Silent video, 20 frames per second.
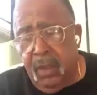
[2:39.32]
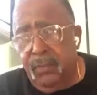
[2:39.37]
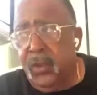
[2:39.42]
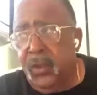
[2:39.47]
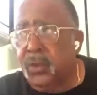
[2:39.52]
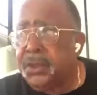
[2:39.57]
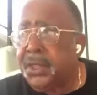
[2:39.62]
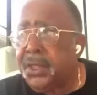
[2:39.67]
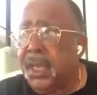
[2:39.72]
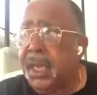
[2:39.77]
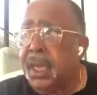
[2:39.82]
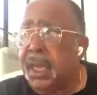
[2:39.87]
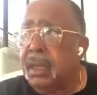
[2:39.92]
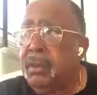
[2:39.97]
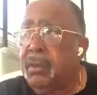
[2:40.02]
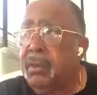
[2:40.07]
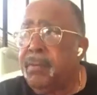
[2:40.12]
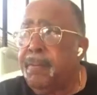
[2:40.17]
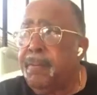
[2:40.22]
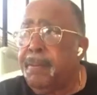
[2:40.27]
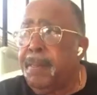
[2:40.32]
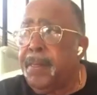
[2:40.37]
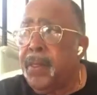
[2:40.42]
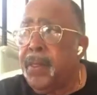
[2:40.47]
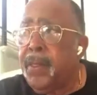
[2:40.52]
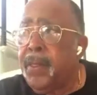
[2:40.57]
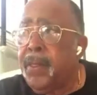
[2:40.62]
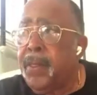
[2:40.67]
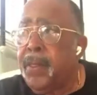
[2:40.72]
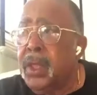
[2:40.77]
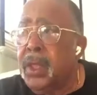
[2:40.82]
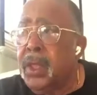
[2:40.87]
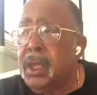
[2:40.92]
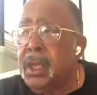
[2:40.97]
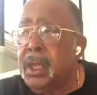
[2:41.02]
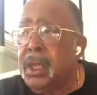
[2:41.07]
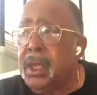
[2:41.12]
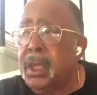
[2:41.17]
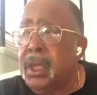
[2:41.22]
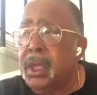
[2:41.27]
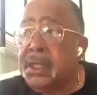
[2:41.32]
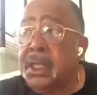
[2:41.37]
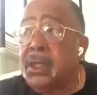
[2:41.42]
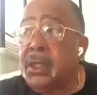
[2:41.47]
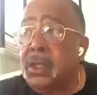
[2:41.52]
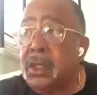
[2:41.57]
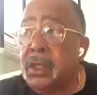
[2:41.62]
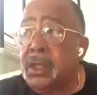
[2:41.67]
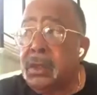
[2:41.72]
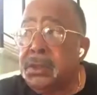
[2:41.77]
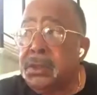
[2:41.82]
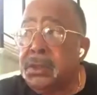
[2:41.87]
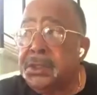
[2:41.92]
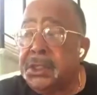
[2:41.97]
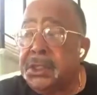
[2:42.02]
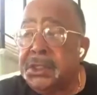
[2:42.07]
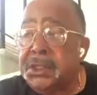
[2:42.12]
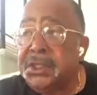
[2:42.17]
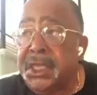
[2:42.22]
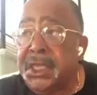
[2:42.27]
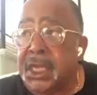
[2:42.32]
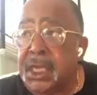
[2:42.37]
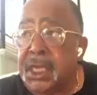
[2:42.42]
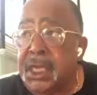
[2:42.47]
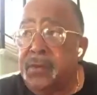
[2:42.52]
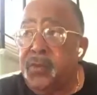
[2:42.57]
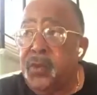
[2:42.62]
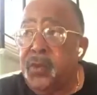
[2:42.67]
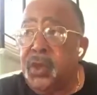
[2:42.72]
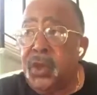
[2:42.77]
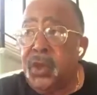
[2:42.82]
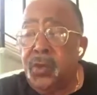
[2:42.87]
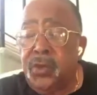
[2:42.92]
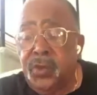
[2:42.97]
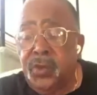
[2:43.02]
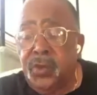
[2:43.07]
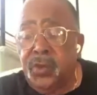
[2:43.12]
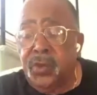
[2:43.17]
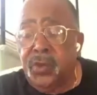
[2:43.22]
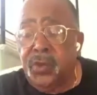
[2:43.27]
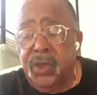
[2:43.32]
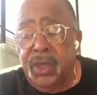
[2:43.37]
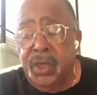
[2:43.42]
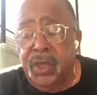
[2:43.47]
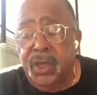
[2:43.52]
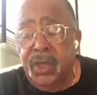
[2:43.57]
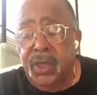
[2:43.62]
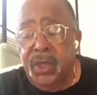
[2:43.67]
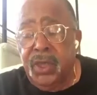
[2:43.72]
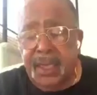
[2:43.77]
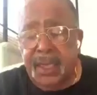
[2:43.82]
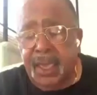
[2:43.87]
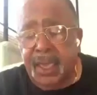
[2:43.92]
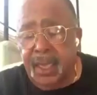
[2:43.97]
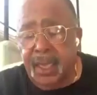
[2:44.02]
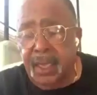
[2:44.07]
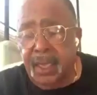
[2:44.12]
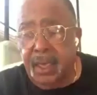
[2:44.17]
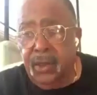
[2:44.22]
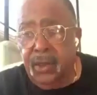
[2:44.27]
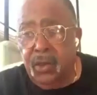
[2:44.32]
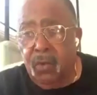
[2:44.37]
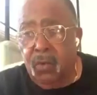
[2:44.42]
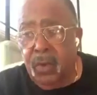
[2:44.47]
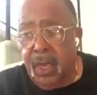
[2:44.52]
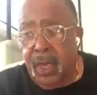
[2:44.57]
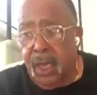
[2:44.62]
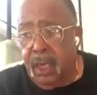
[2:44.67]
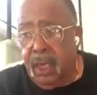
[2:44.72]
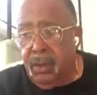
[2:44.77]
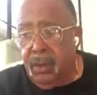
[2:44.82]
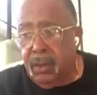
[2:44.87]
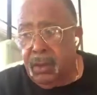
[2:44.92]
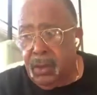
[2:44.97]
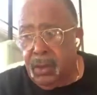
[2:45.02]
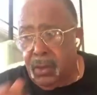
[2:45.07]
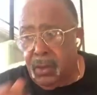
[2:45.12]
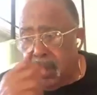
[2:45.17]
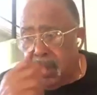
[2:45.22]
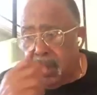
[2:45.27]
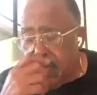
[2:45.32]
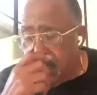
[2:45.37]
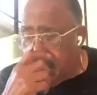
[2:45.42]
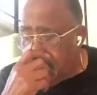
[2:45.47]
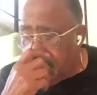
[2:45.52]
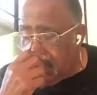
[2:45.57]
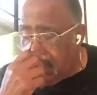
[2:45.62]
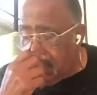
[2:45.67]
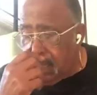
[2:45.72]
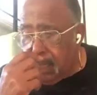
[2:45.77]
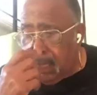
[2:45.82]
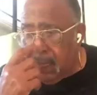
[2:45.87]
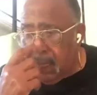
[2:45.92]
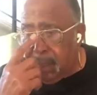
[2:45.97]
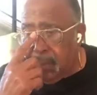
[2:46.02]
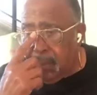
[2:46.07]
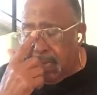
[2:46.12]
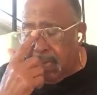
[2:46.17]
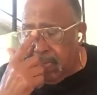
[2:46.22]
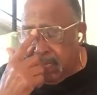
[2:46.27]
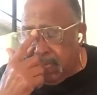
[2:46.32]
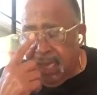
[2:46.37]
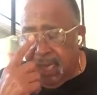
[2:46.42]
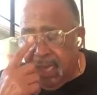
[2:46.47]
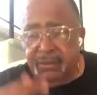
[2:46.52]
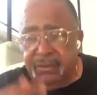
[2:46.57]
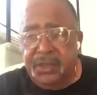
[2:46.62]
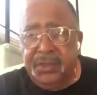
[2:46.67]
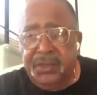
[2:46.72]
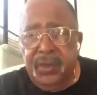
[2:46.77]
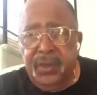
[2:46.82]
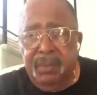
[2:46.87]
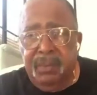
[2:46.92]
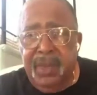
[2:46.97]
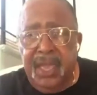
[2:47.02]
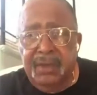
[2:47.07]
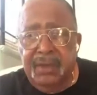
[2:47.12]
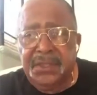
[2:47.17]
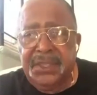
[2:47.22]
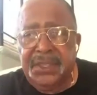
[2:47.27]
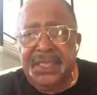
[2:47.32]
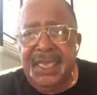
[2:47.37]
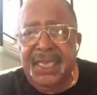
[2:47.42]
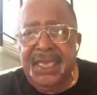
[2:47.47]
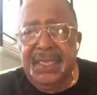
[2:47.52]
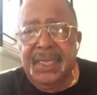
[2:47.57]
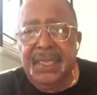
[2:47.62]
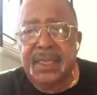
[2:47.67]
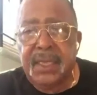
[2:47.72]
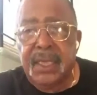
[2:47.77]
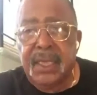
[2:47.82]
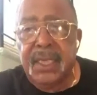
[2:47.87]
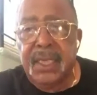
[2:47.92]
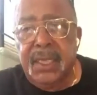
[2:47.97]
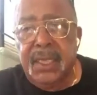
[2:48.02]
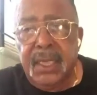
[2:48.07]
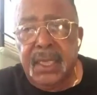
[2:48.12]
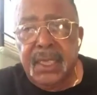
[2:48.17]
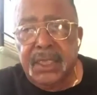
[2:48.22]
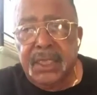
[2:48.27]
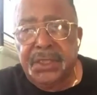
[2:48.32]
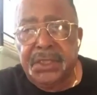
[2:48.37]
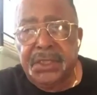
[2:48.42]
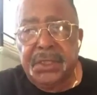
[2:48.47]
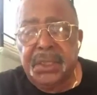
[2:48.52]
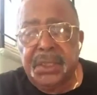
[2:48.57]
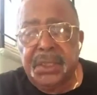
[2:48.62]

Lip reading: those things and still succeed. You couldn't let anything get in your way. You had to have a certain amount of stick to itness